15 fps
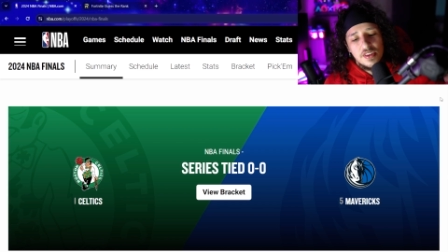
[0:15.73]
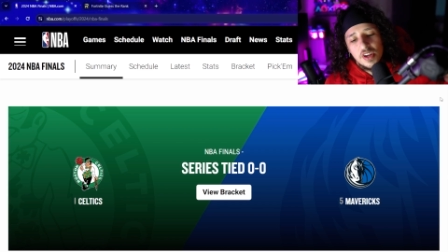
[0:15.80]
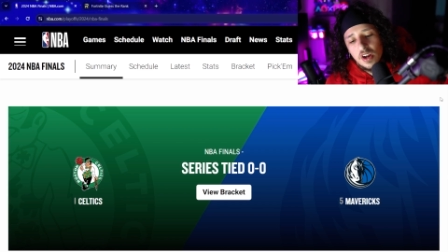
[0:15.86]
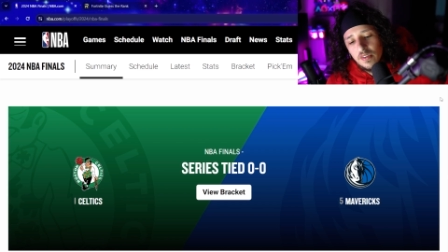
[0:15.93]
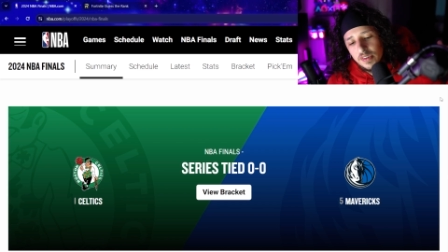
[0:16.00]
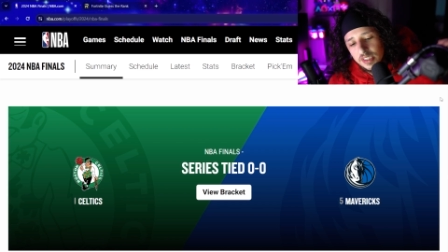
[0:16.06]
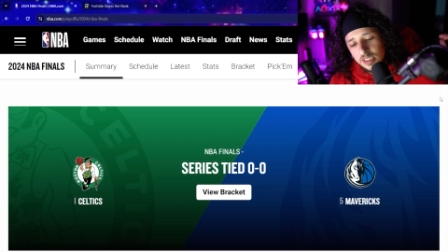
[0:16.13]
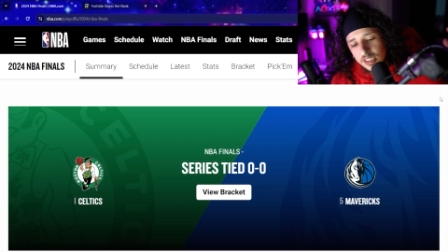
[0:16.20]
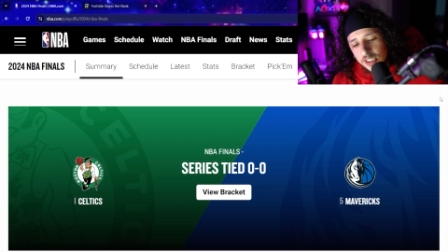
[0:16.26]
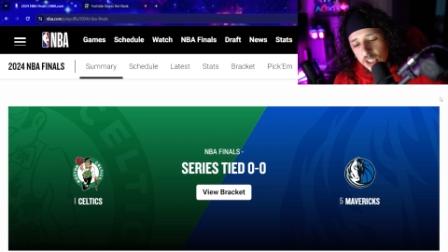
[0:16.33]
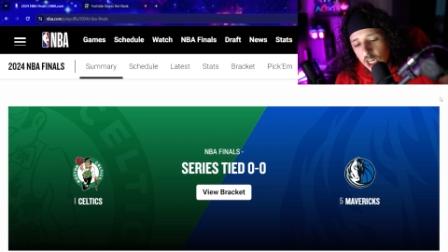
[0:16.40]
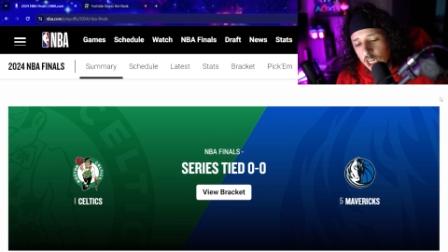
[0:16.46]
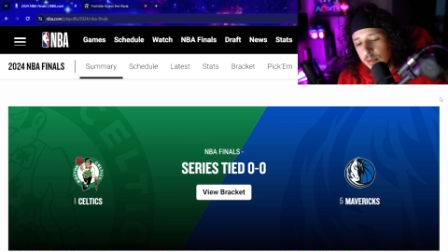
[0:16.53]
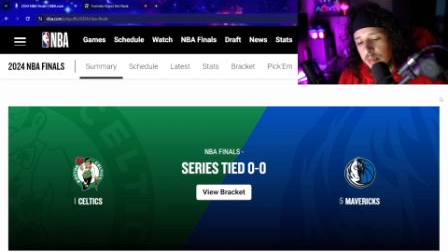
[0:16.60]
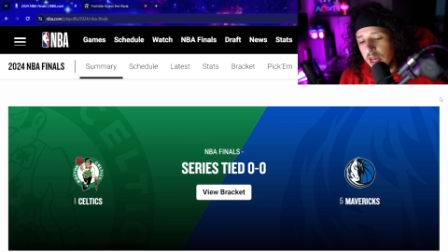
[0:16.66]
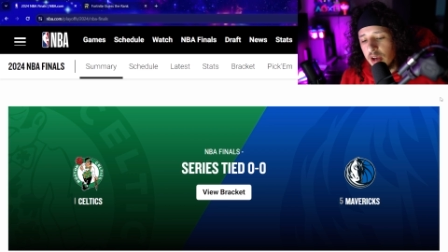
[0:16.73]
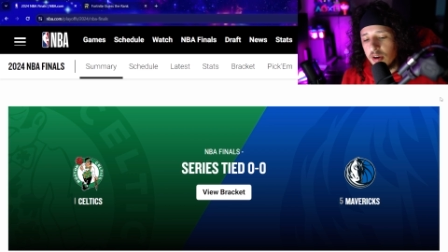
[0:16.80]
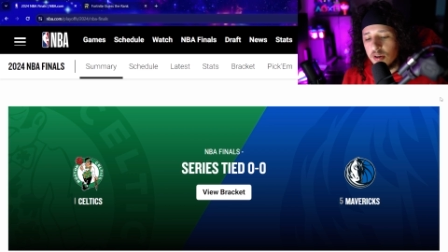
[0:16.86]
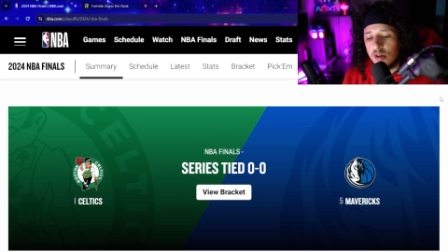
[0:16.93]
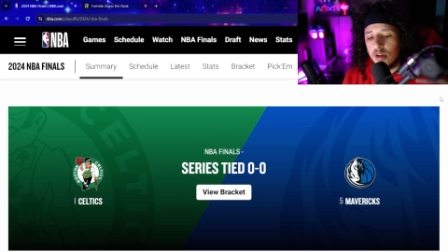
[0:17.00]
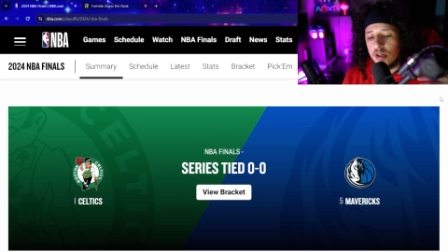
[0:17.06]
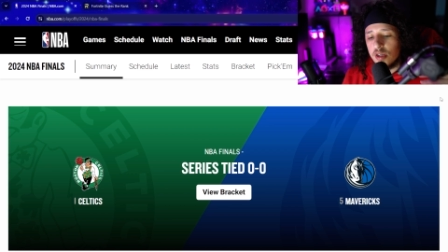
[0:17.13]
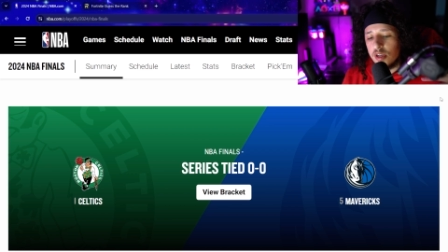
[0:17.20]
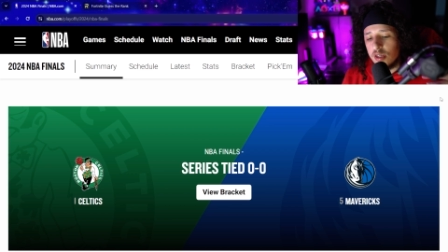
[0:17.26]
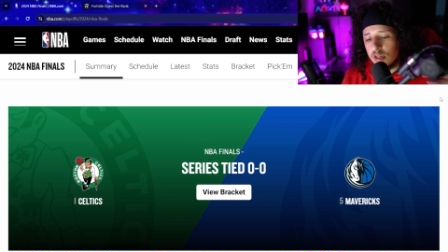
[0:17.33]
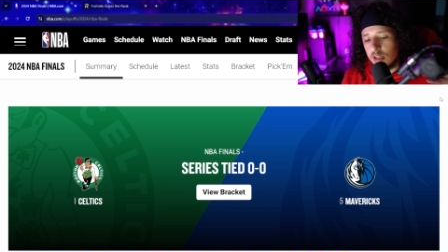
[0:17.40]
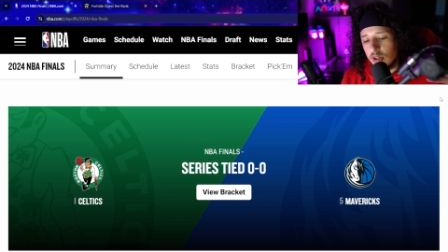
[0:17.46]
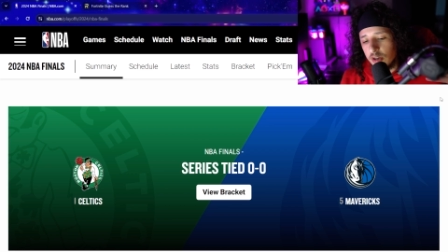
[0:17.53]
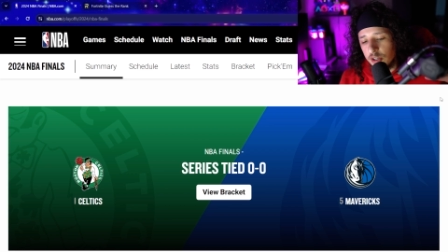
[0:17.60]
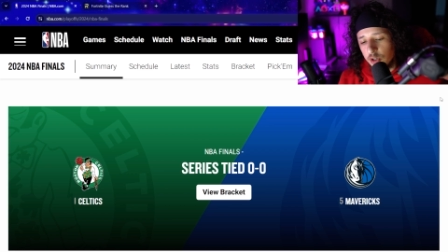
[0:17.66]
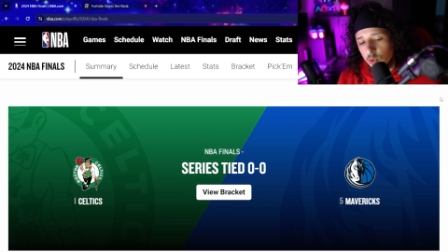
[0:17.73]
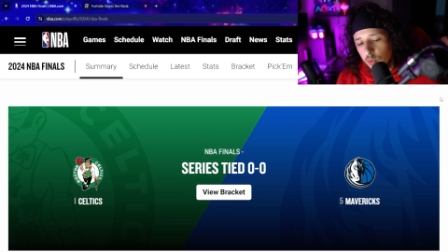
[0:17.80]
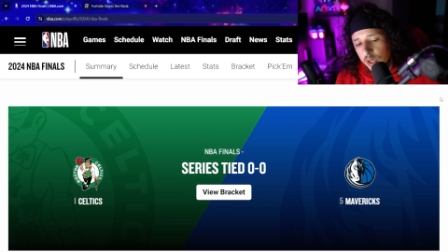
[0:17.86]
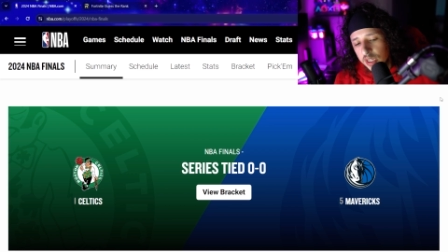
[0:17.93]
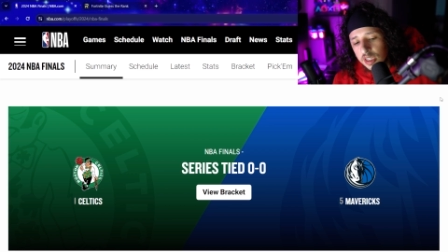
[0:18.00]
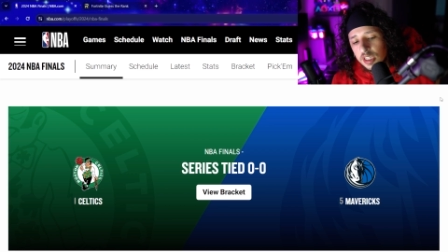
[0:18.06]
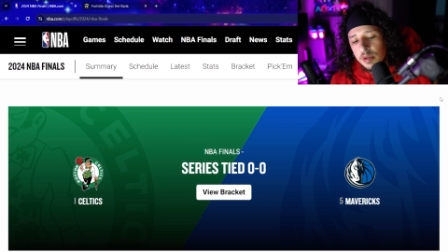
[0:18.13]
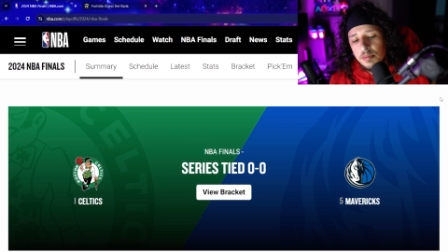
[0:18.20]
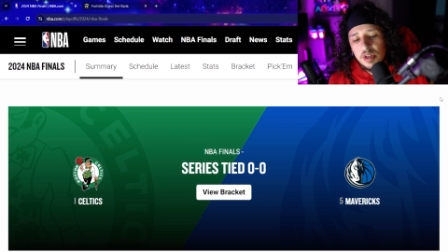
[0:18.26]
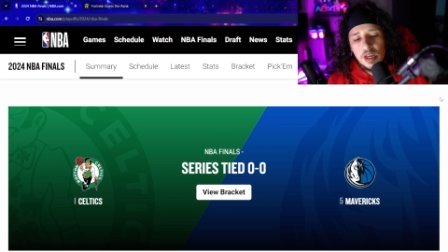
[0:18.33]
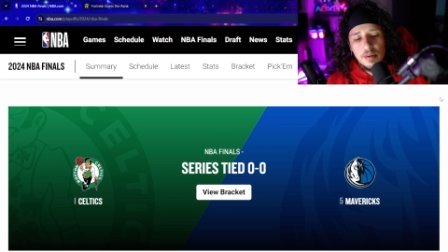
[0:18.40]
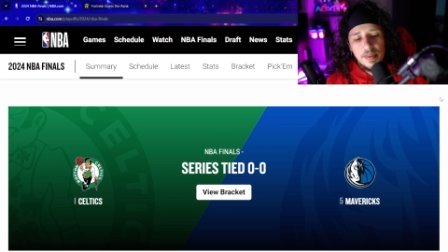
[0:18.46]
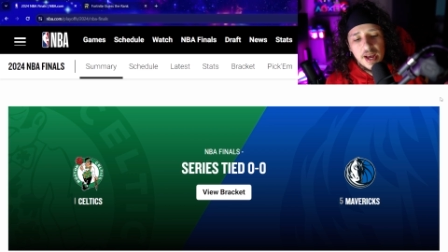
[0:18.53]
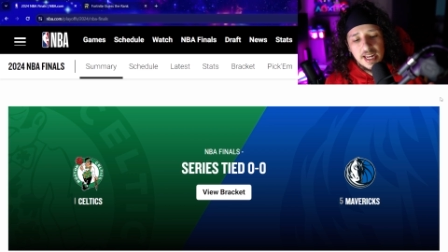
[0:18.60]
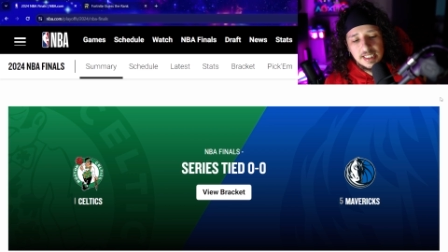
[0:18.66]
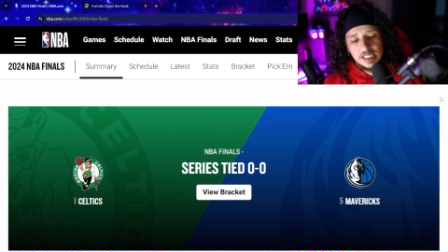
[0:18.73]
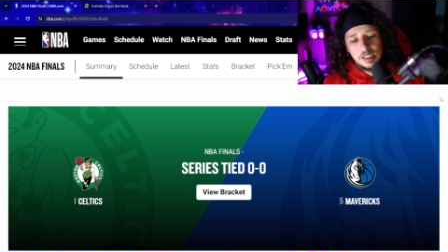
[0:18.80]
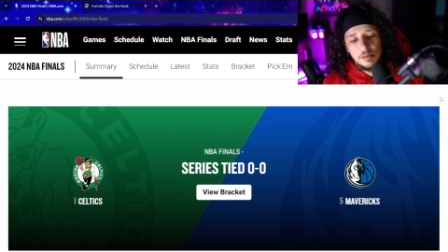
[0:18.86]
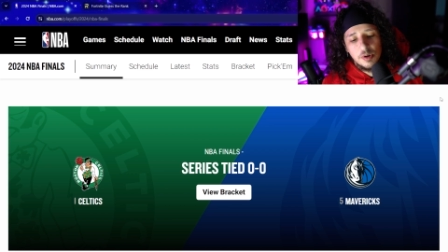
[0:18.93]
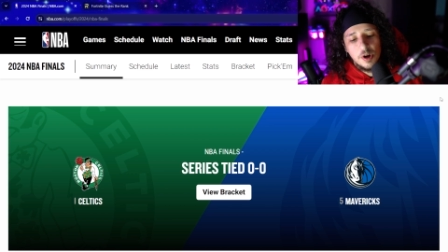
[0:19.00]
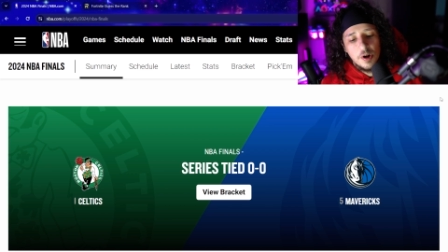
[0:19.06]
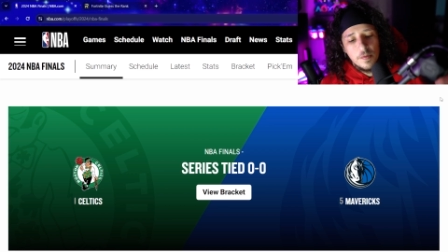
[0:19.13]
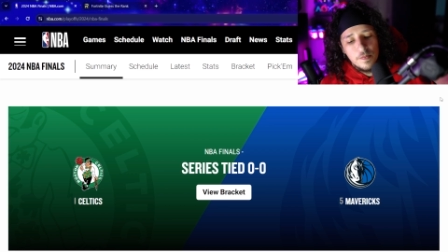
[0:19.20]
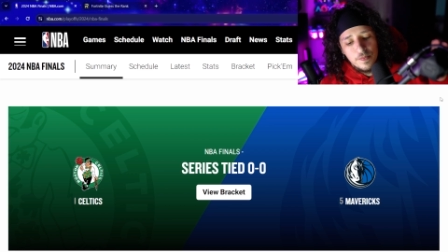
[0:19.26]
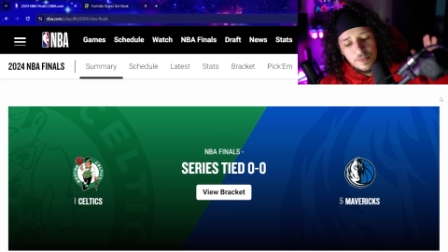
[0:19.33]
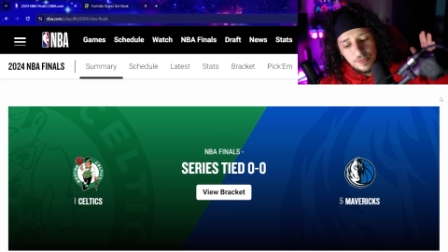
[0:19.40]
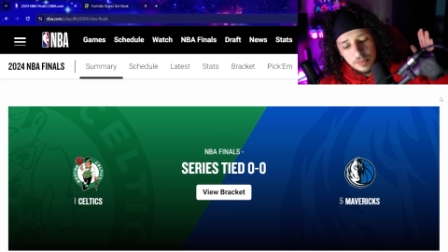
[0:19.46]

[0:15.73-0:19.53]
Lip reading: Then obviously talking about, you know, your weekly NBA basketball.